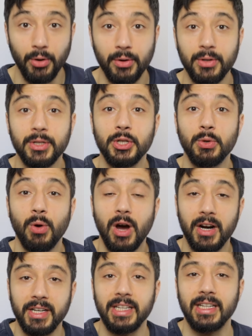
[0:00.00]
or you
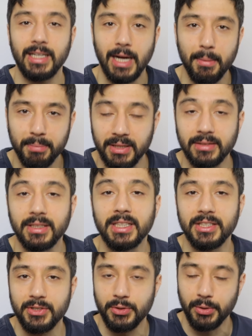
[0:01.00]
are incompetent
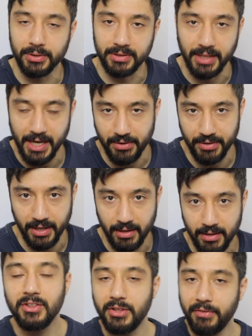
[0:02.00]
in a certain
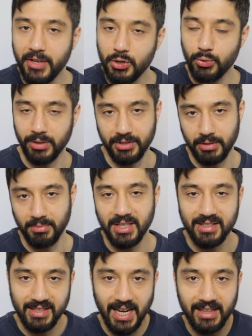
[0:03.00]
area. Individualism
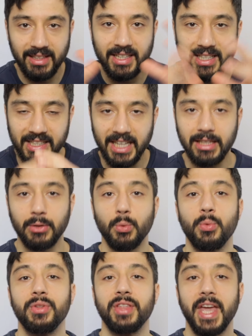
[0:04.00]
is tightly
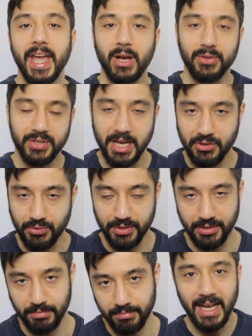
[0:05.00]
connected with
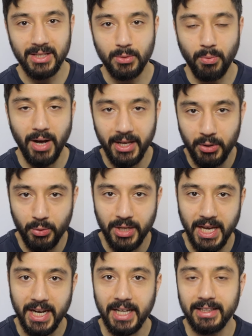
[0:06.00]
egocentrism. That's why you
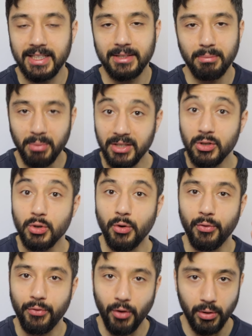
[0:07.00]
cannot admit
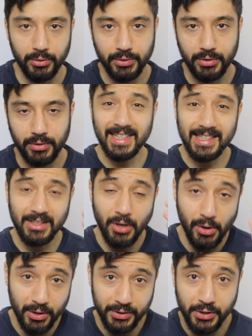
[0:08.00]
your faults, as it
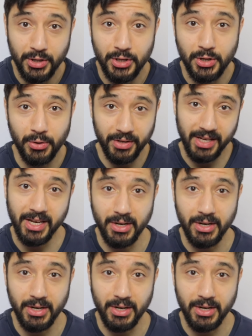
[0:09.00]
hurts your